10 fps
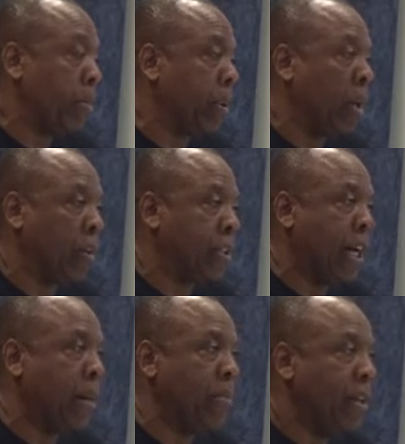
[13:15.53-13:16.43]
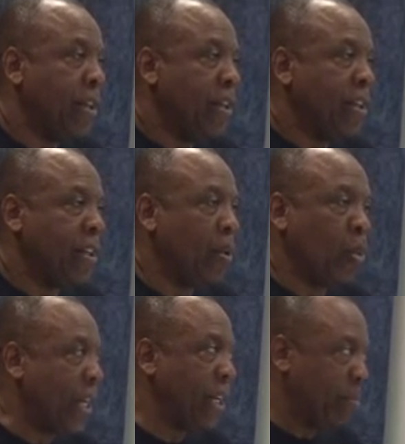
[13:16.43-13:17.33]
people all the time, you know,
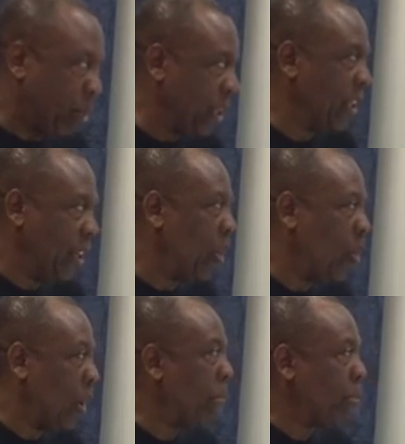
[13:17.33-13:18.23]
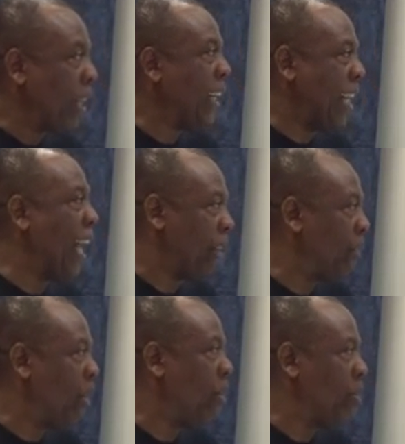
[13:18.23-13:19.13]
we didn't put it in a hole. I'm bringing it out
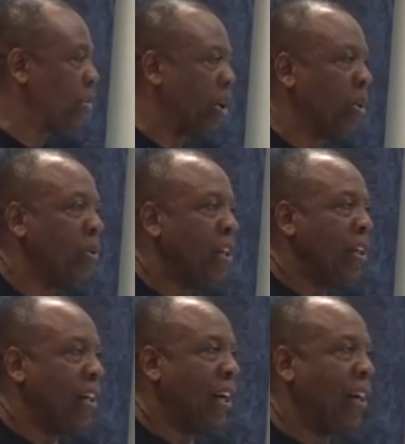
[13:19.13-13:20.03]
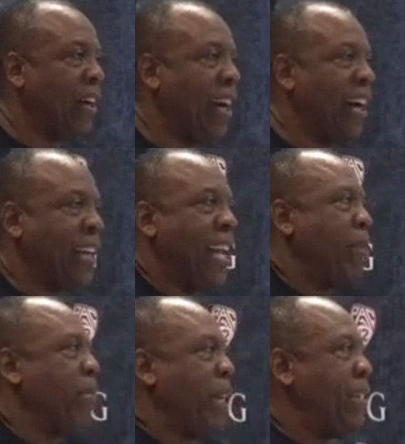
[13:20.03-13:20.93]
of a hole. So I
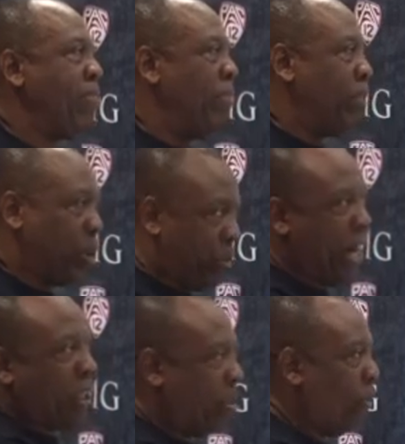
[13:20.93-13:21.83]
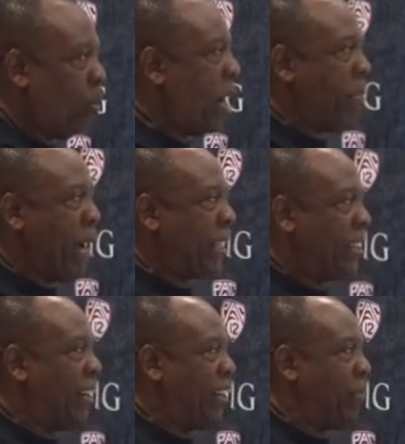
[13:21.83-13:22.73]
can't be responsible for way
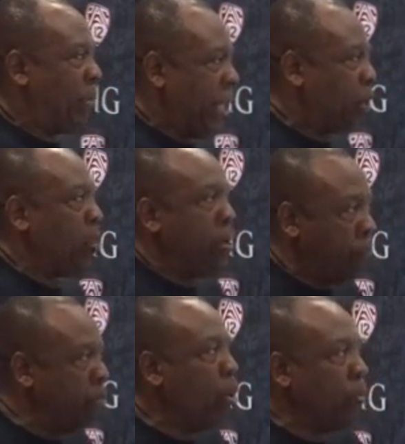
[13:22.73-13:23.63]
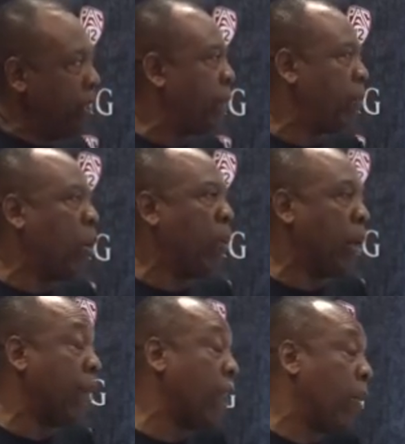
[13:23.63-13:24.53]
back there. But as we've moved it
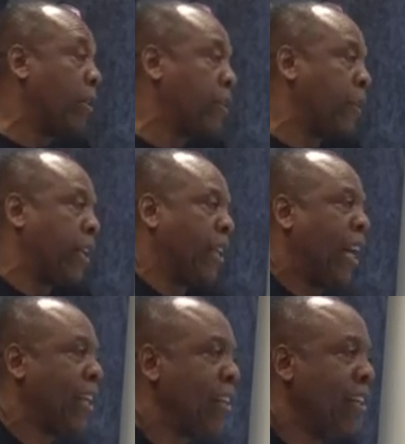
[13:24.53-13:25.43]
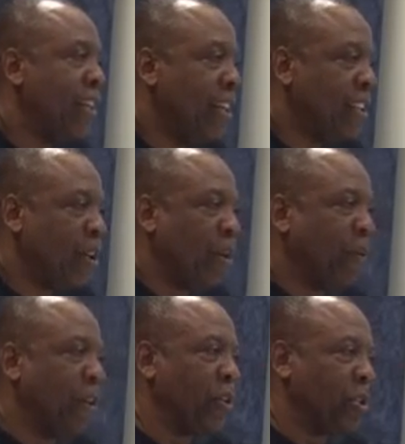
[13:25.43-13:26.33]
forward, I've always felt like the
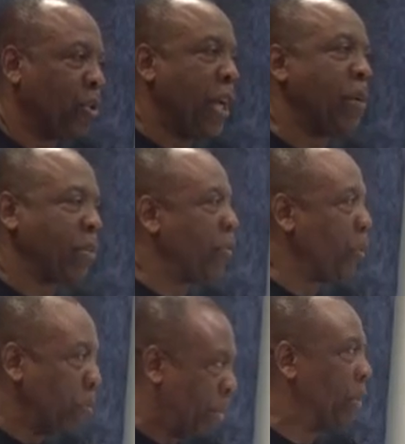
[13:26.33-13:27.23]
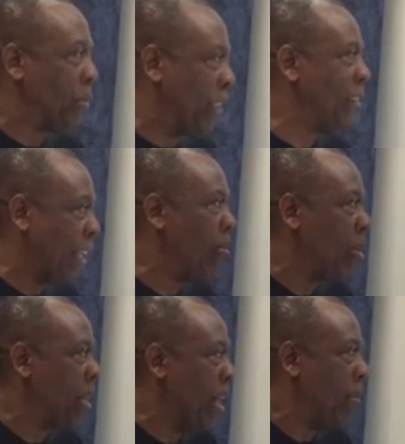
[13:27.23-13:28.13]
old field of dreams, if you build it, they
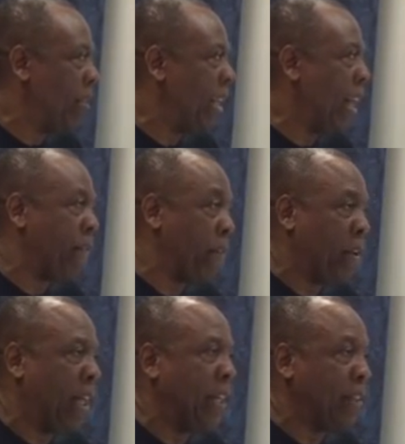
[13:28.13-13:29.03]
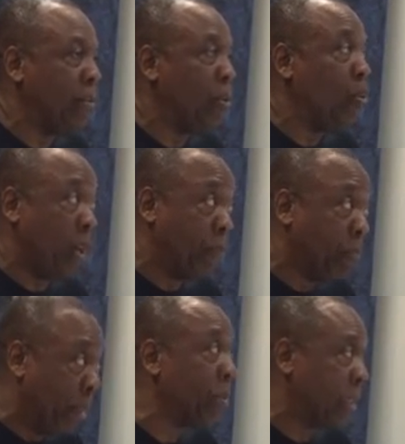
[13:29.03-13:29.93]
will come. And I feel like we
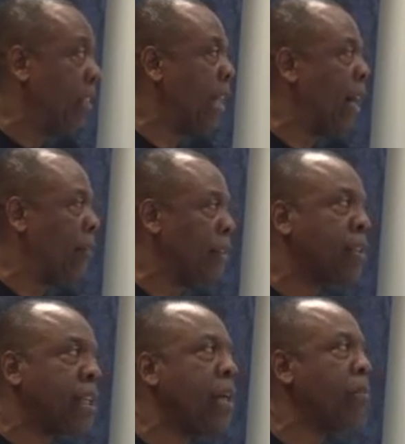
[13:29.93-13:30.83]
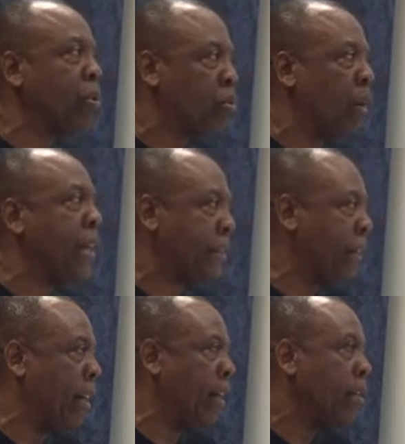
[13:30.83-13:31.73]
have built it now. This team is right
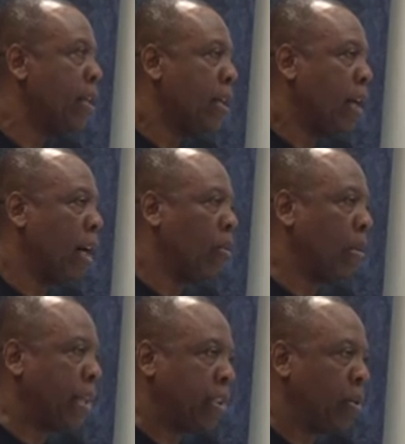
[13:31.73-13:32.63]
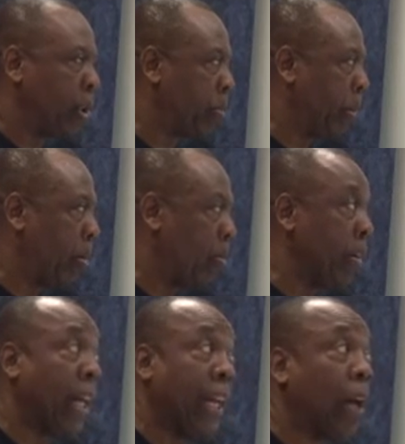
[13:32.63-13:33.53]
there ready to explode.
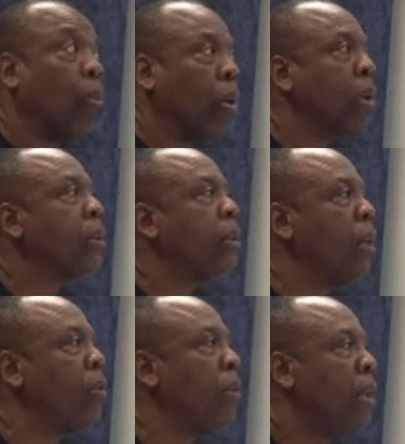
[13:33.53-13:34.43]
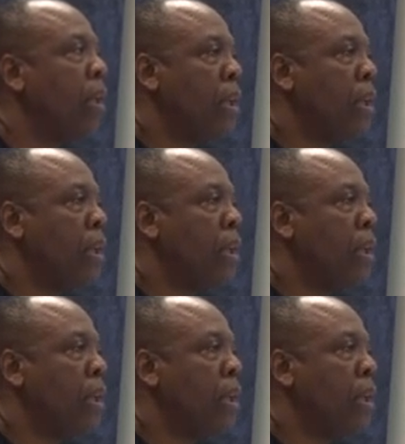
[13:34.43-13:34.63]
We got a lot of work to do,